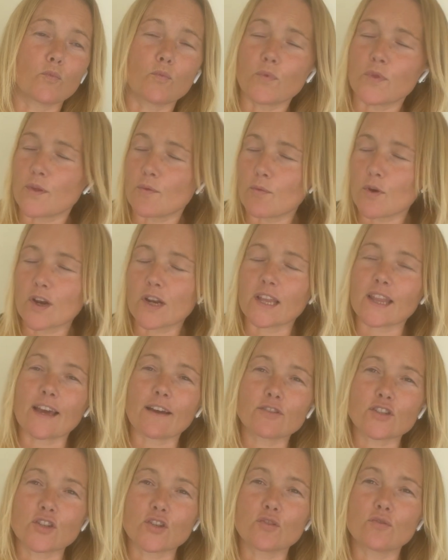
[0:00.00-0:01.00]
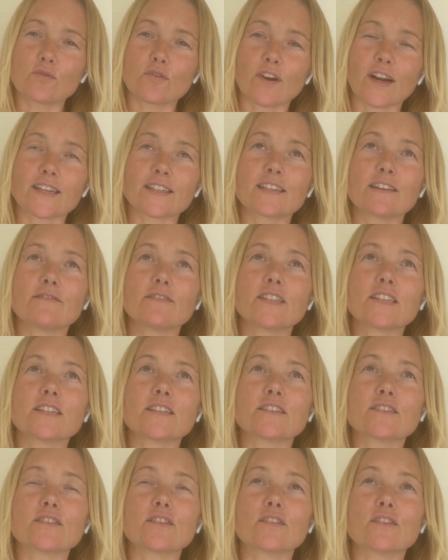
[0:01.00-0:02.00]
they weren't allowed to do their
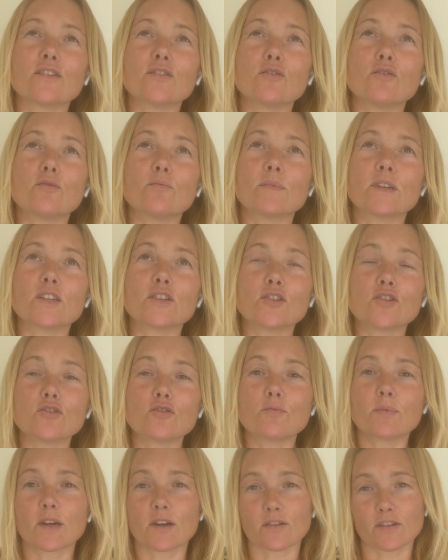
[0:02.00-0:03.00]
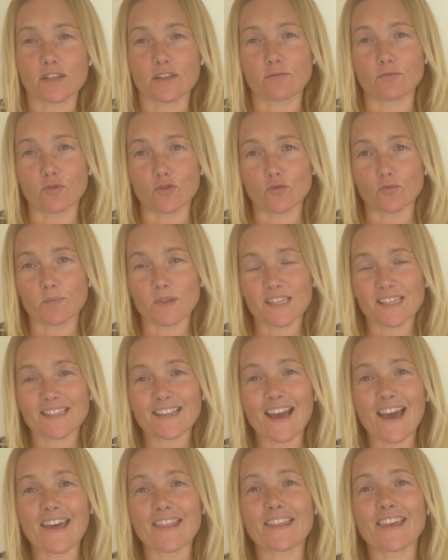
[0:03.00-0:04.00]
activities that they normally do because it would
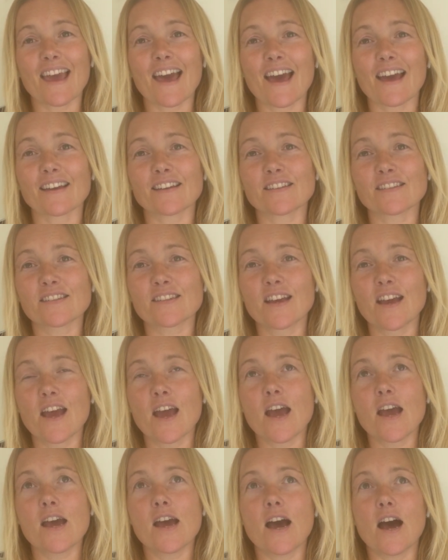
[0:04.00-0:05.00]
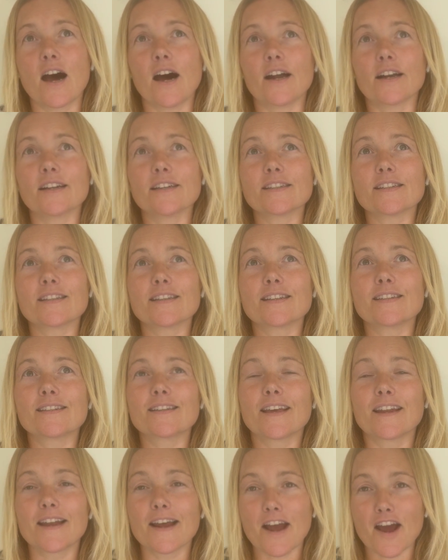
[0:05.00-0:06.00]
upset the ex. And as this
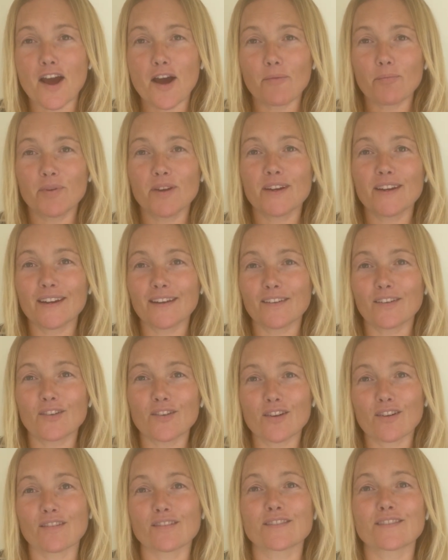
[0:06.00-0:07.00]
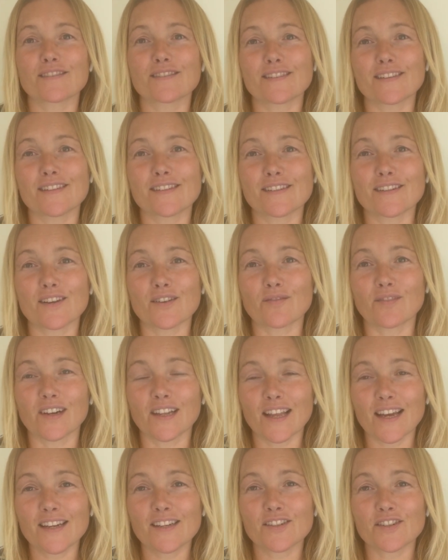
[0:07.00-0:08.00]
can happen in a narcissistic
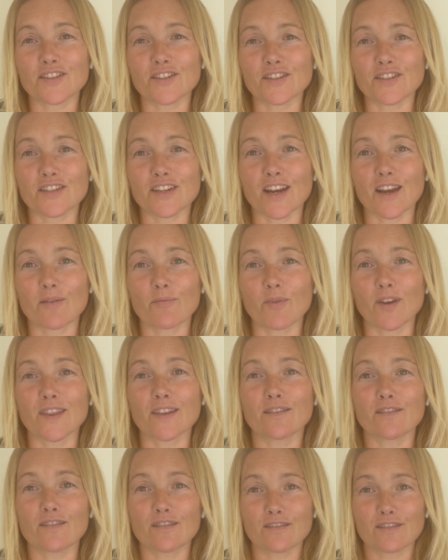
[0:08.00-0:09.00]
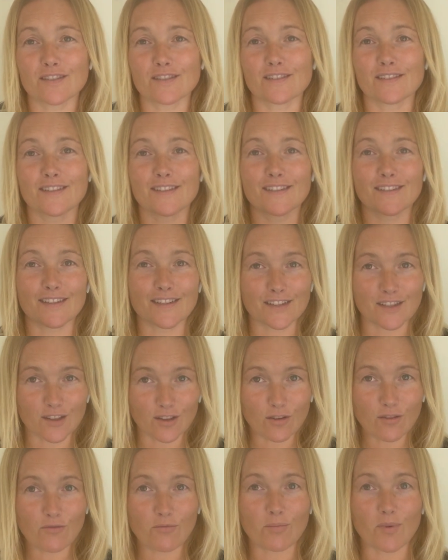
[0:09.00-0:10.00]
relationship, when the narcissist is
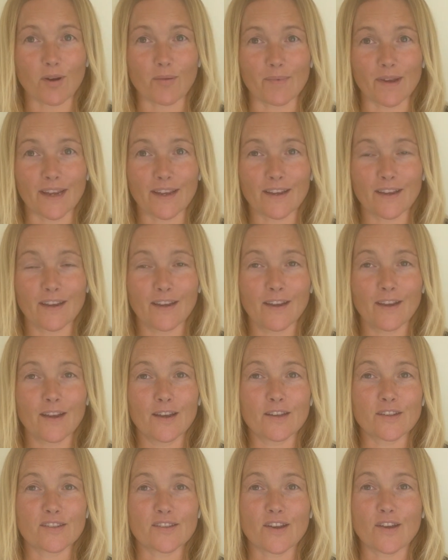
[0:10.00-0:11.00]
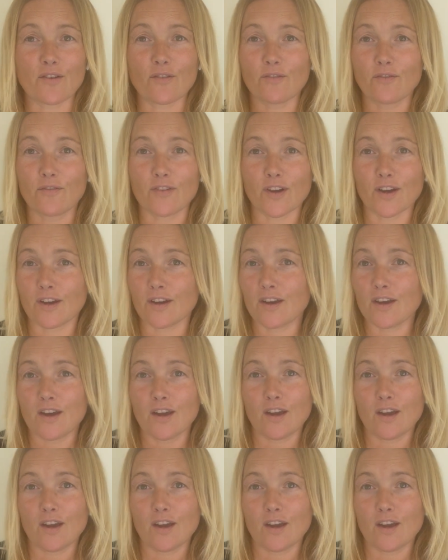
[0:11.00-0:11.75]
love bombing, so for